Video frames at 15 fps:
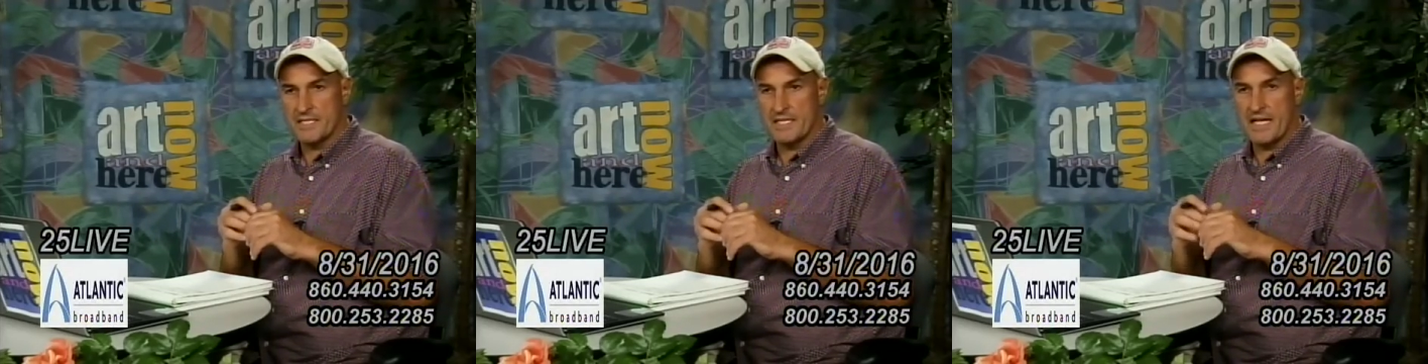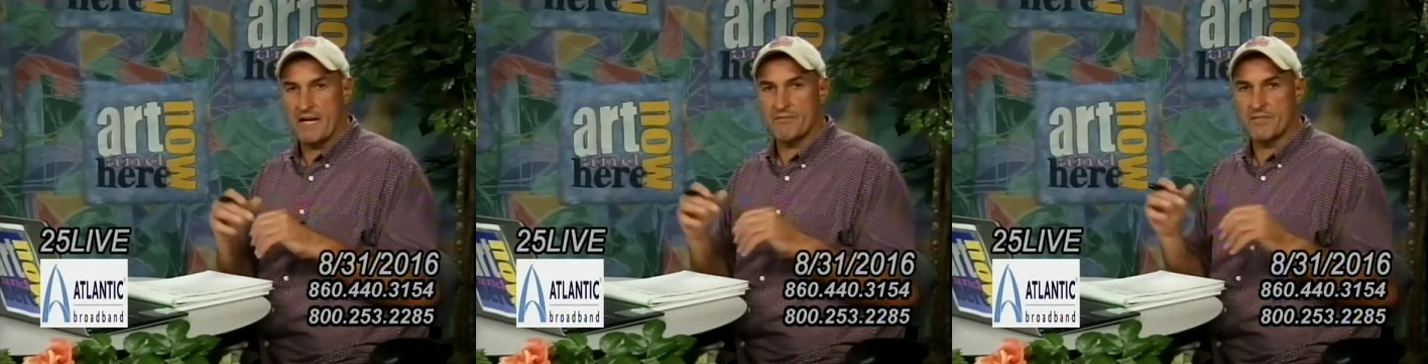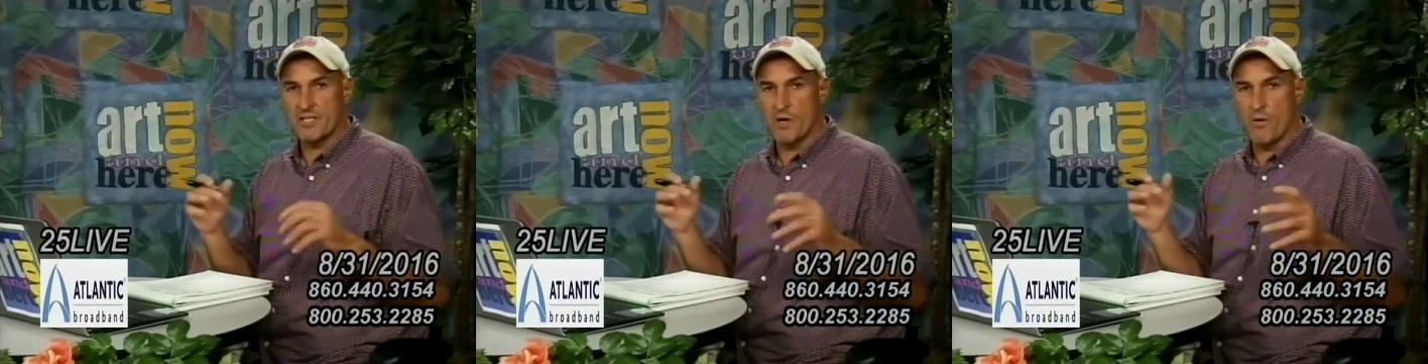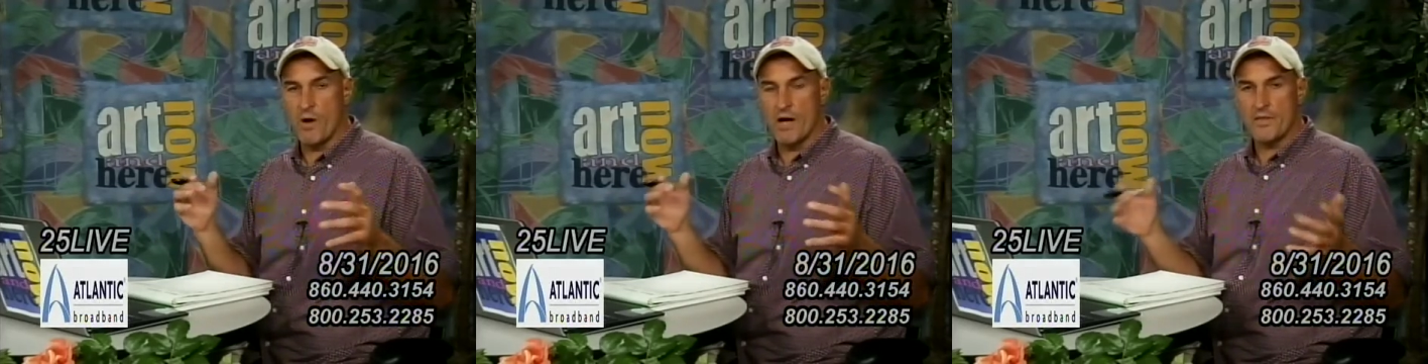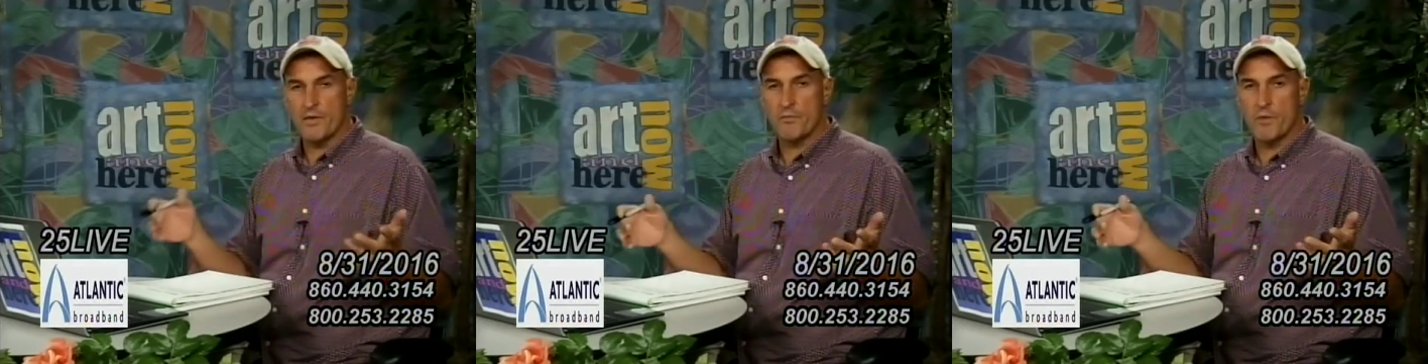and they have to go
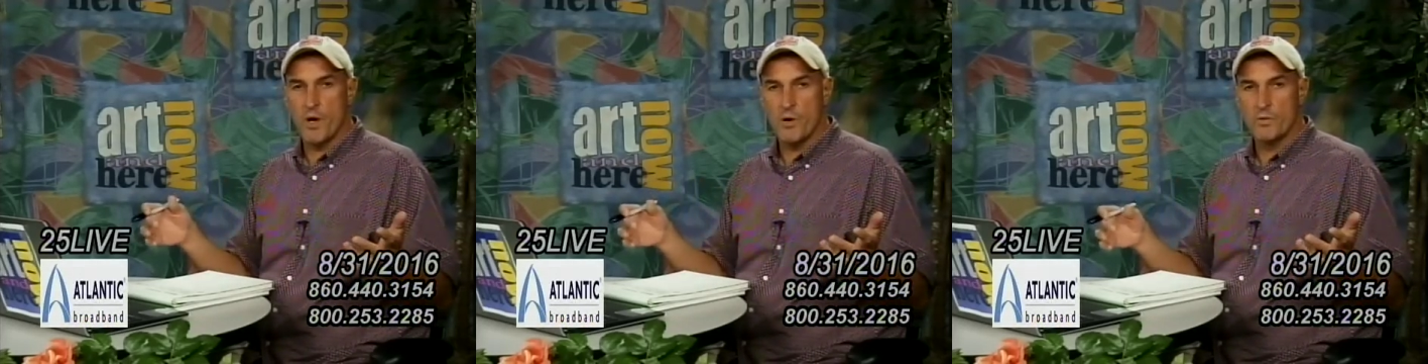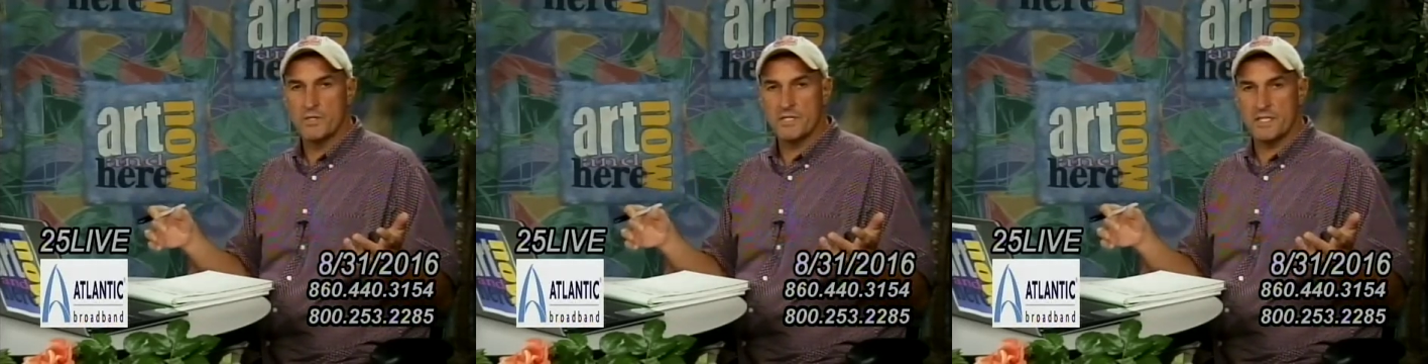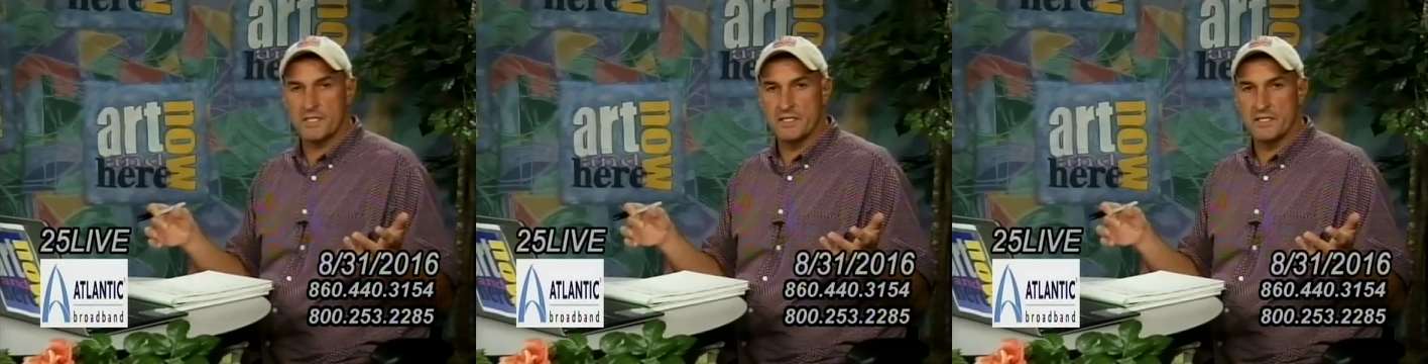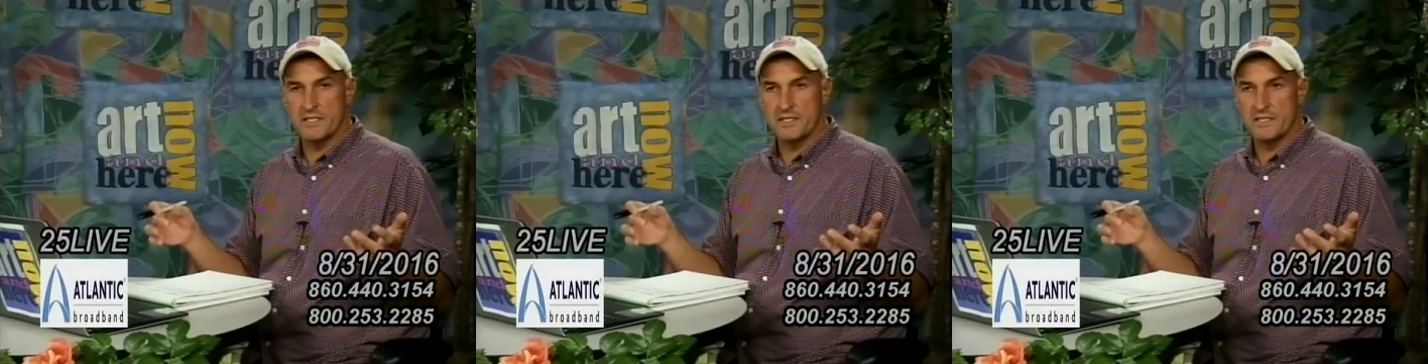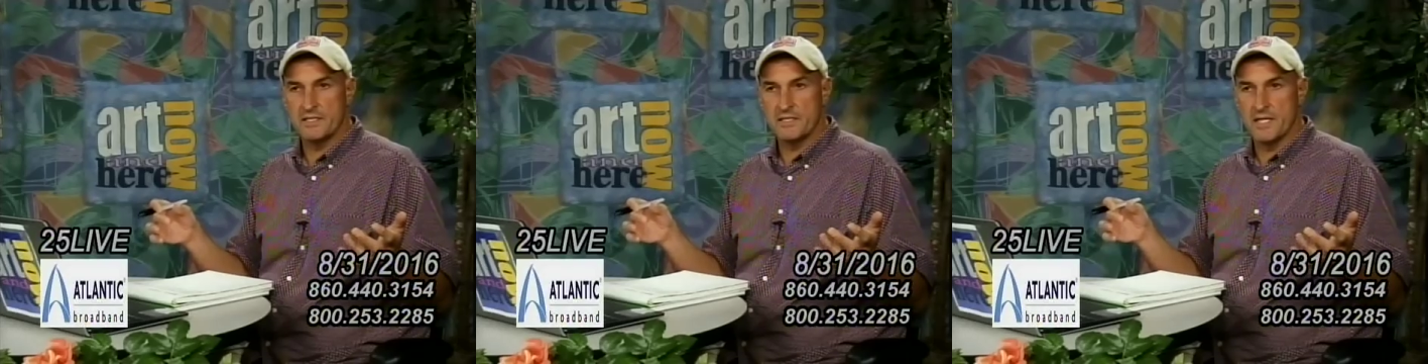on the road to,
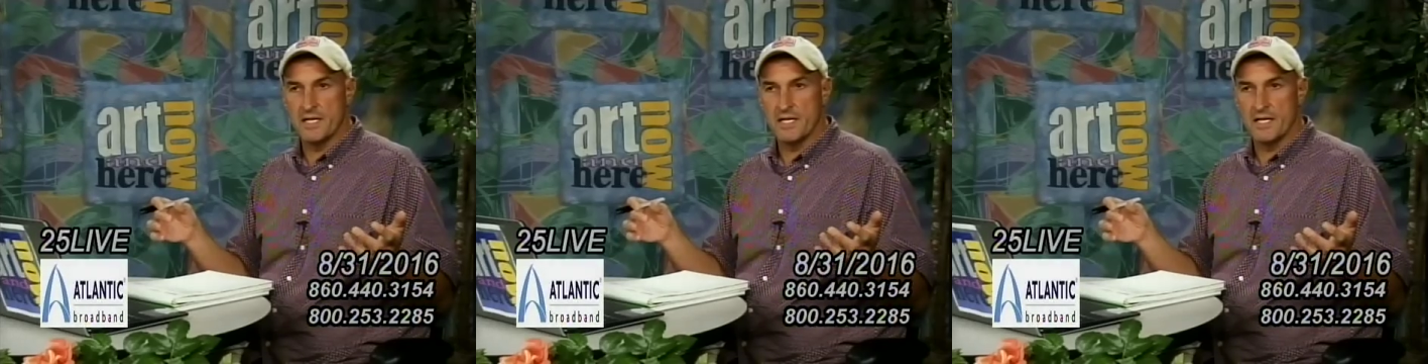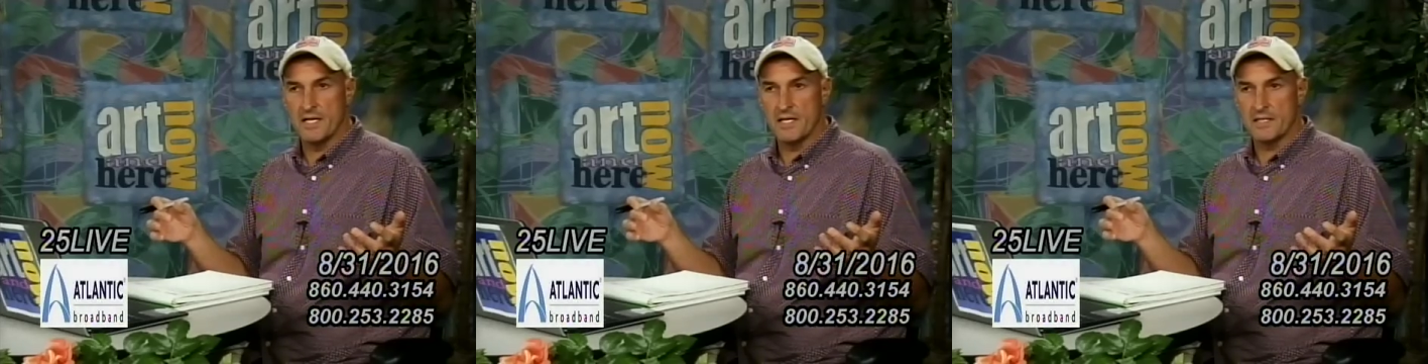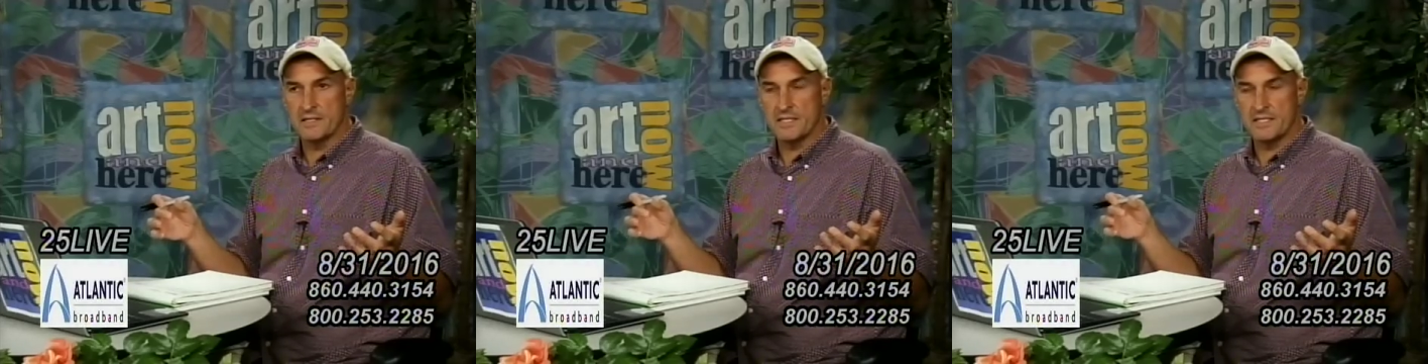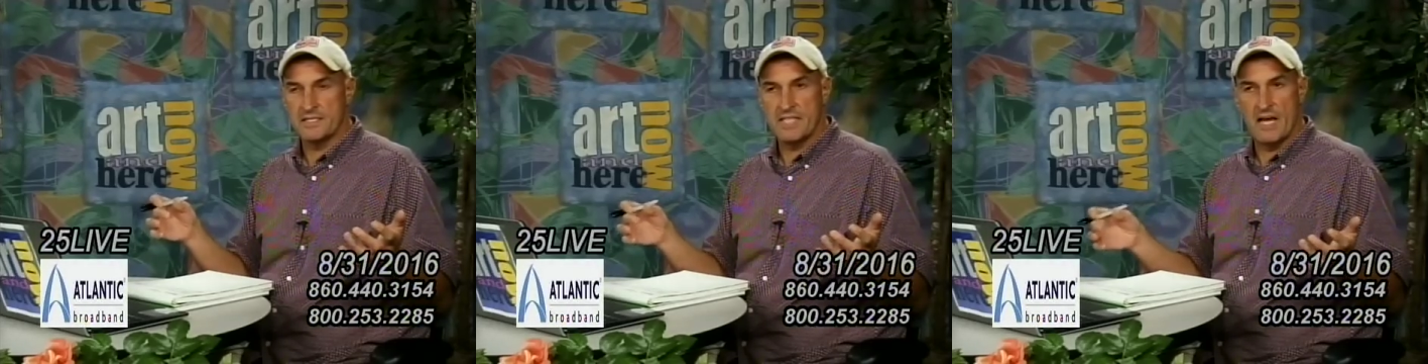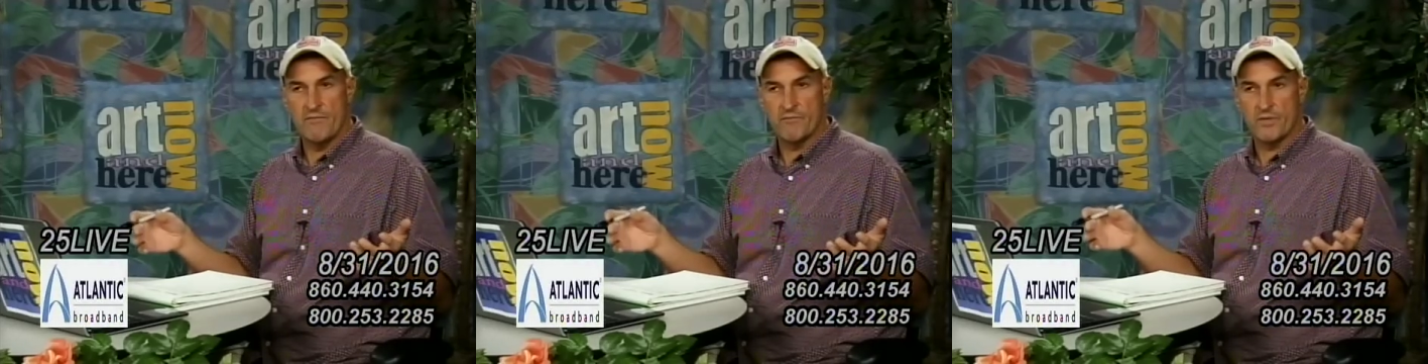uh, to
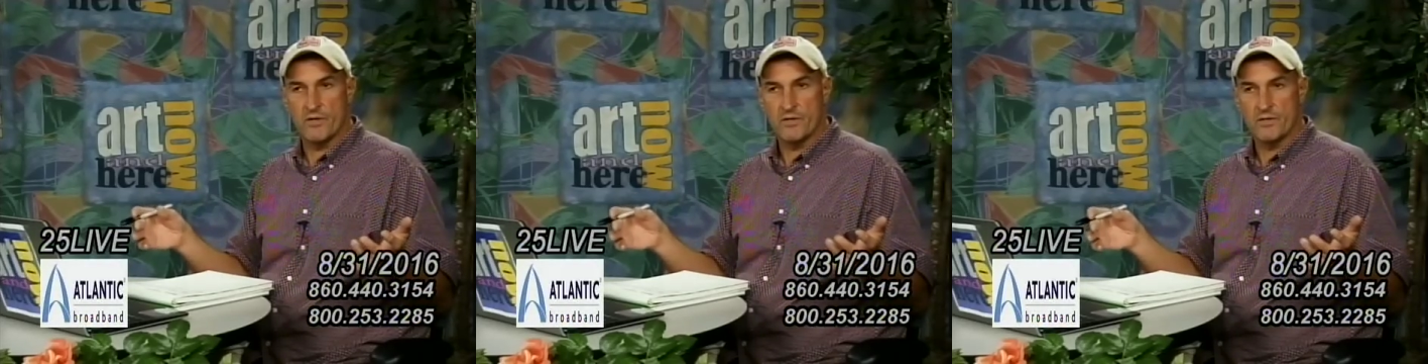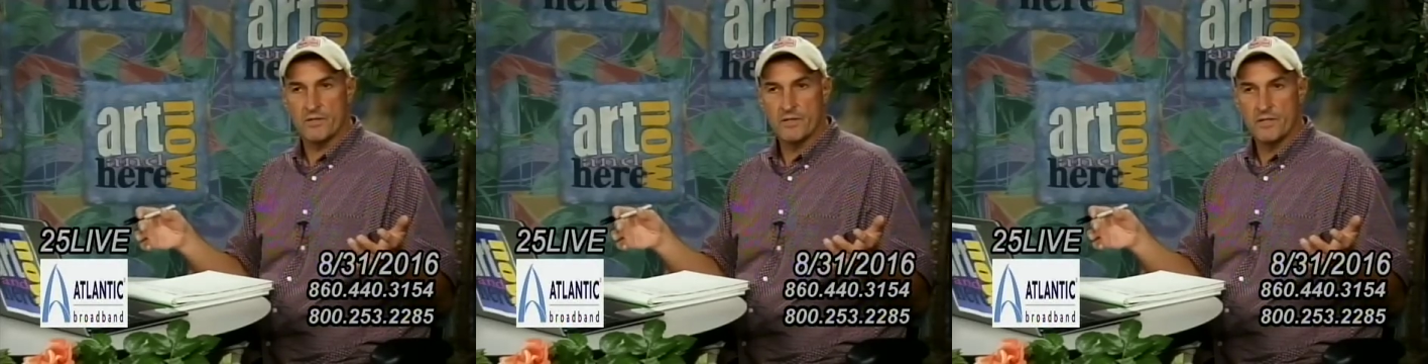Denver.